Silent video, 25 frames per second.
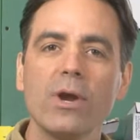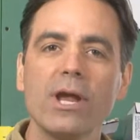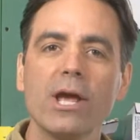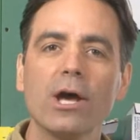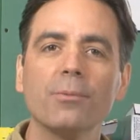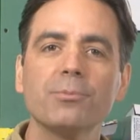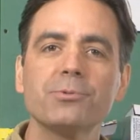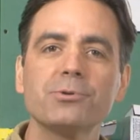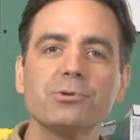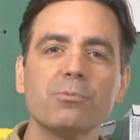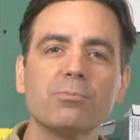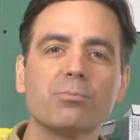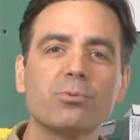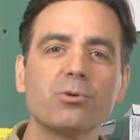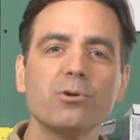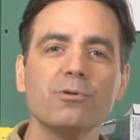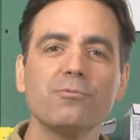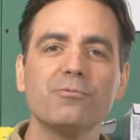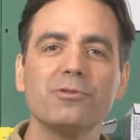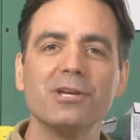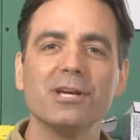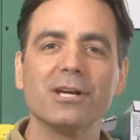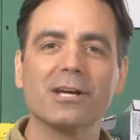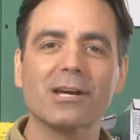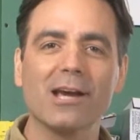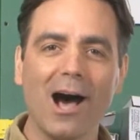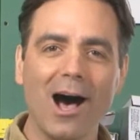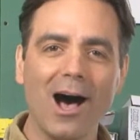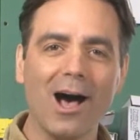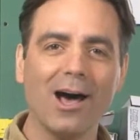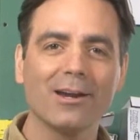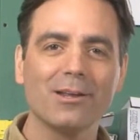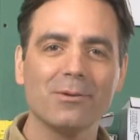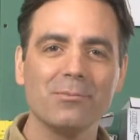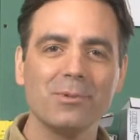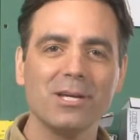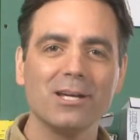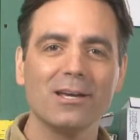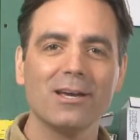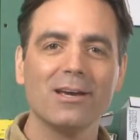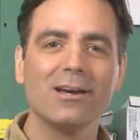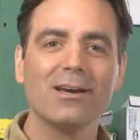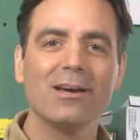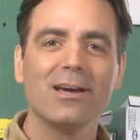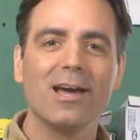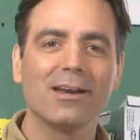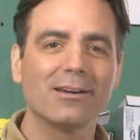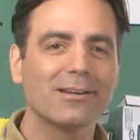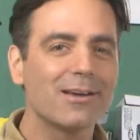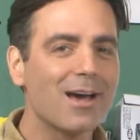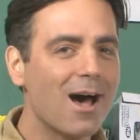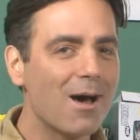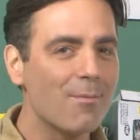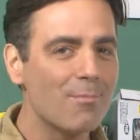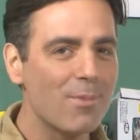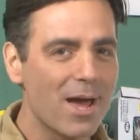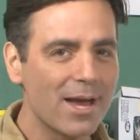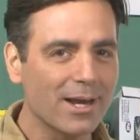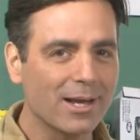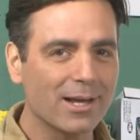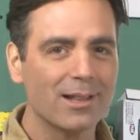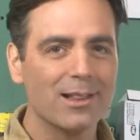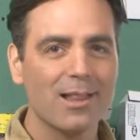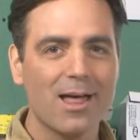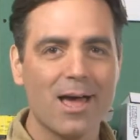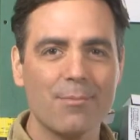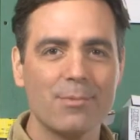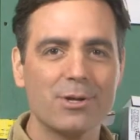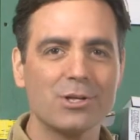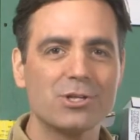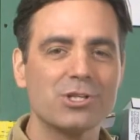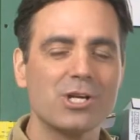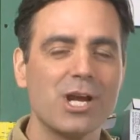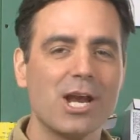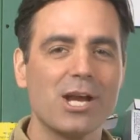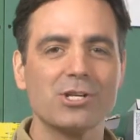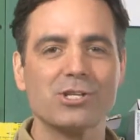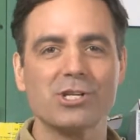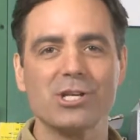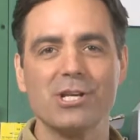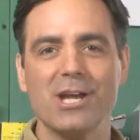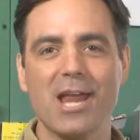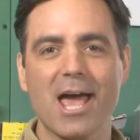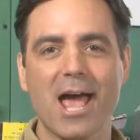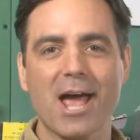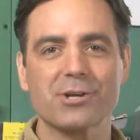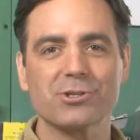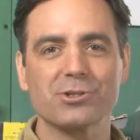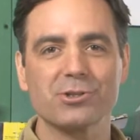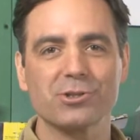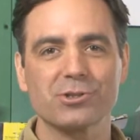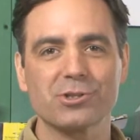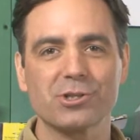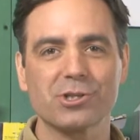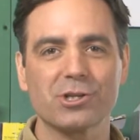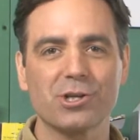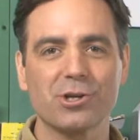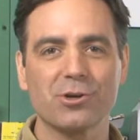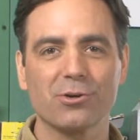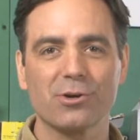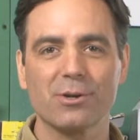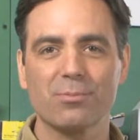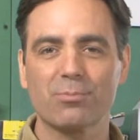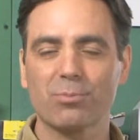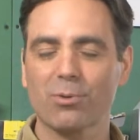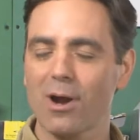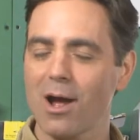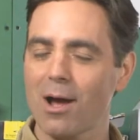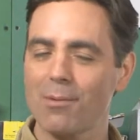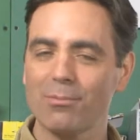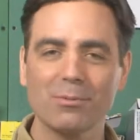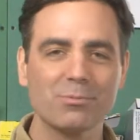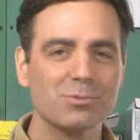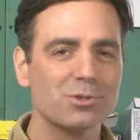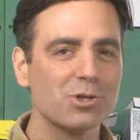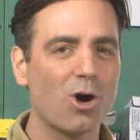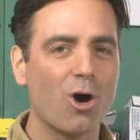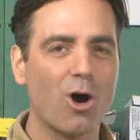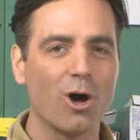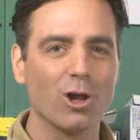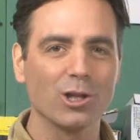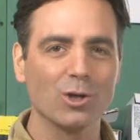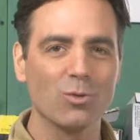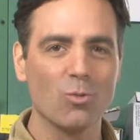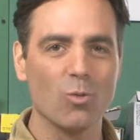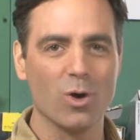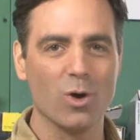we help to improve the economy and combat climate change and national security problems all at